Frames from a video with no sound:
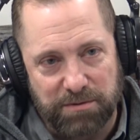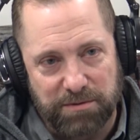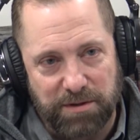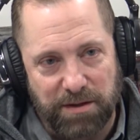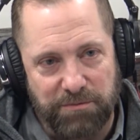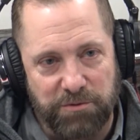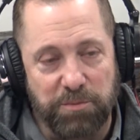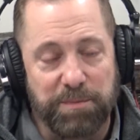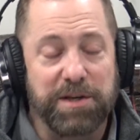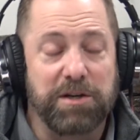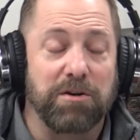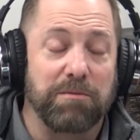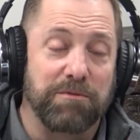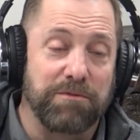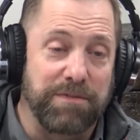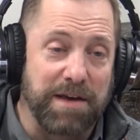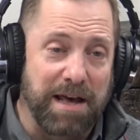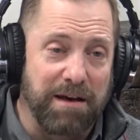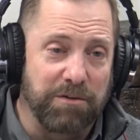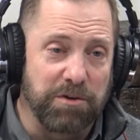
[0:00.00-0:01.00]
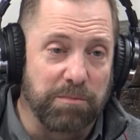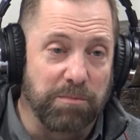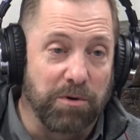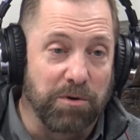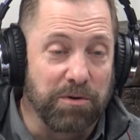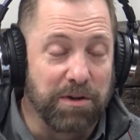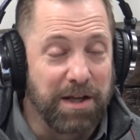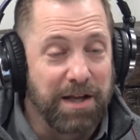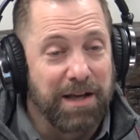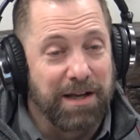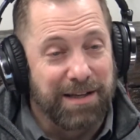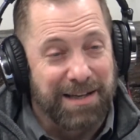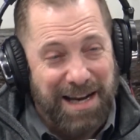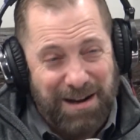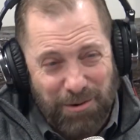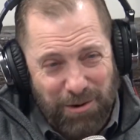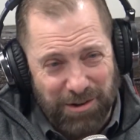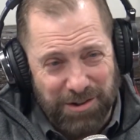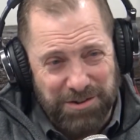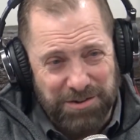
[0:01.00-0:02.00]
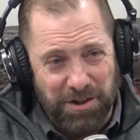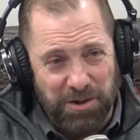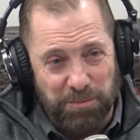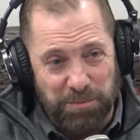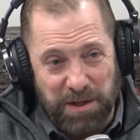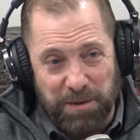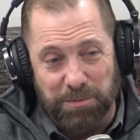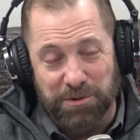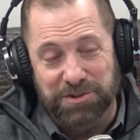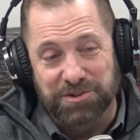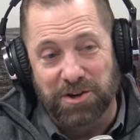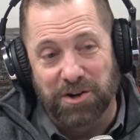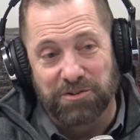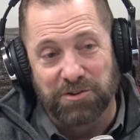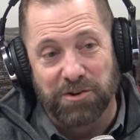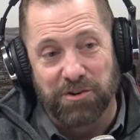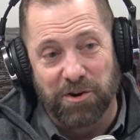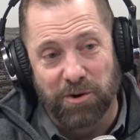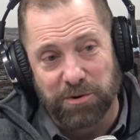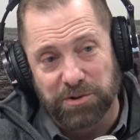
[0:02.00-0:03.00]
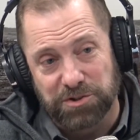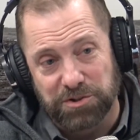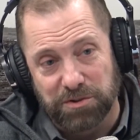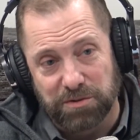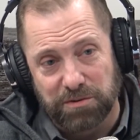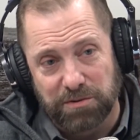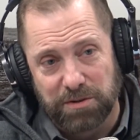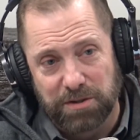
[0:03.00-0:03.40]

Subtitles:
If you become valuable, now all of a sudden people start to notice you.